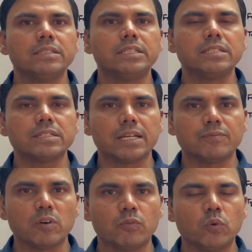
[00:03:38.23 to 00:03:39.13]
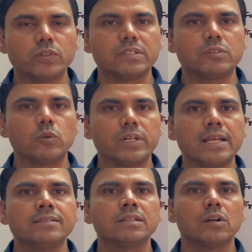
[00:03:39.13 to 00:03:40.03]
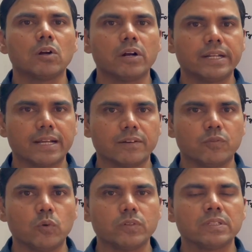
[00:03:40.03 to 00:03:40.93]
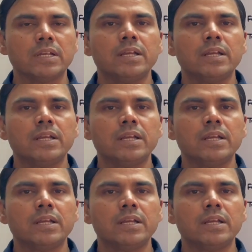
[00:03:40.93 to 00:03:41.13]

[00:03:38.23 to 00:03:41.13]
this type of force is known as contact force.